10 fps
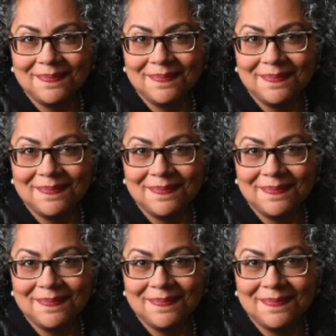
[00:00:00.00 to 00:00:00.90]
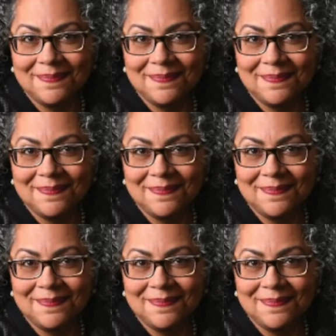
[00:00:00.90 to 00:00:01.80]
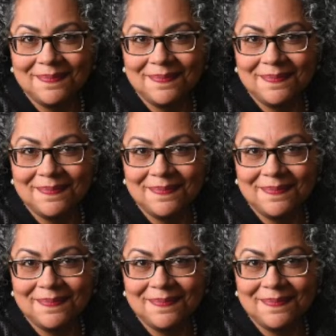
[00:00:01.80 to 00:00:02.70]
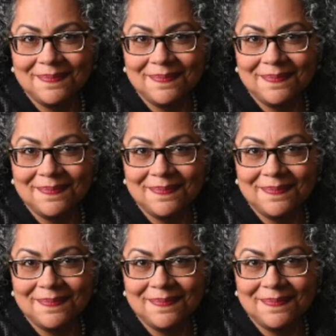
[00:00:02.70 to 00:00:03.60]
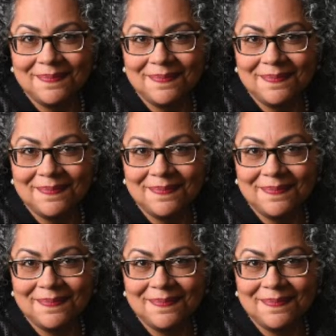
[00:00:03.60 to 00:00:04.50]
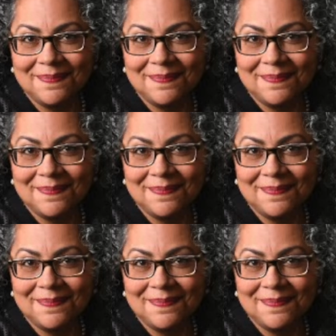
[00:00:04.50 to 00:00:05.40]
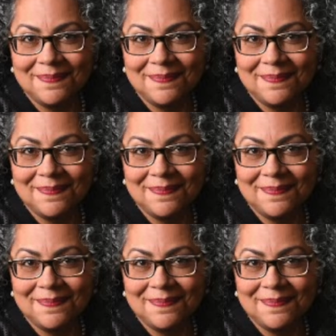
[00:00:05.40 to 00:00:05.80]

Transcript: The person shown says nothing.